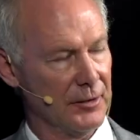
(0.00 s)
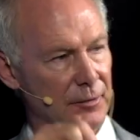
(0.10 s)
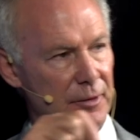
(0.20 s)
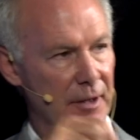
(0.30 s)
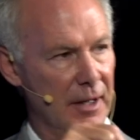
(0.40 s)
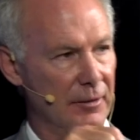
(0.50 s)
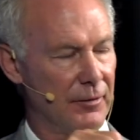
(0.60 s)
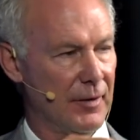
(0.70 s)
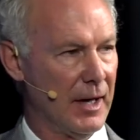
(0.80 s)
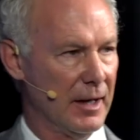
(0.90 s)
If you can't
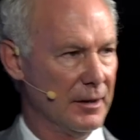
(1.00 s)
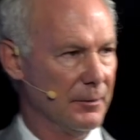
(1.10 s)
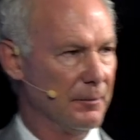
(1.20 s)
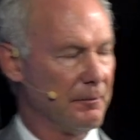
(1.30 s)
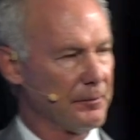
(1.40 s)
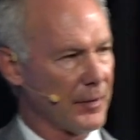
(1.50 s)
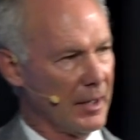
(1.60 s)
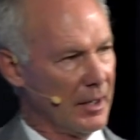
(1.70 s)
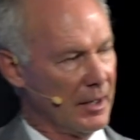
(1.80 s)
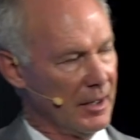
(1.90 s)
find them
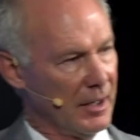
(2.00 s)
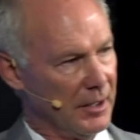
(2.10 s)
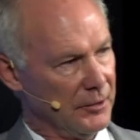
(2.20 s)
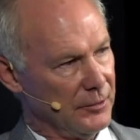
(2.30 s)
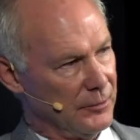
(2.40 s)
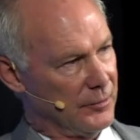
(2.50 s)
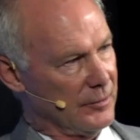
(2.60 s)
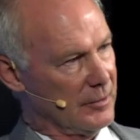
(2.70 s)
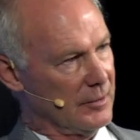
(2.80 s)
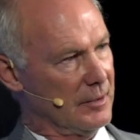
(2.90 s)
and you
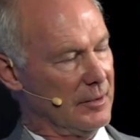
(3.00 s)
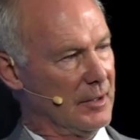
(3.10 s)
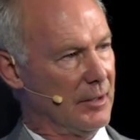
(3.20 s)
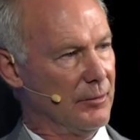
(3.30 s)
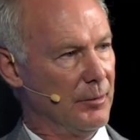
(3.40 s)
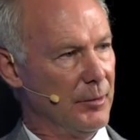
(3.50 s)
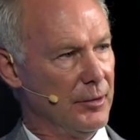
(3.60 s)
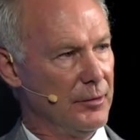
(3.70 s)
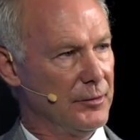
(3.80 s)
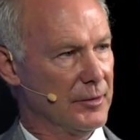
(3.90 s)

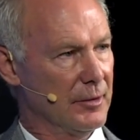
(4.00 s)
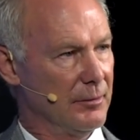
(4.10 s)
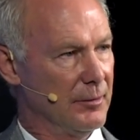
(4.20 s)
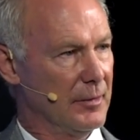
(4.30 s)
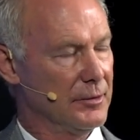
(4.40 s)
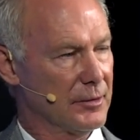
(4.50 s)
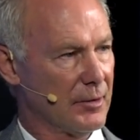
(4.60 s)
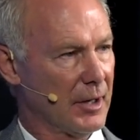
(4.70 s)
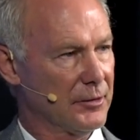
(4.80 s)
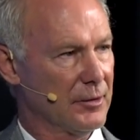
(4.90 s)
remove some
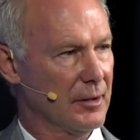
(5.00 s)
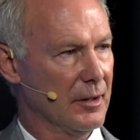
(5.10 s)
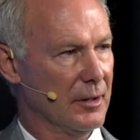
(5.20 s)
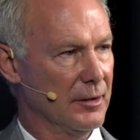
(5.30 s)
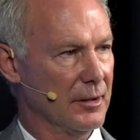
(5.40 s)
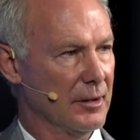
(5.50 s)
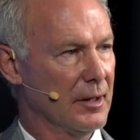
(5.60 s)
structure on the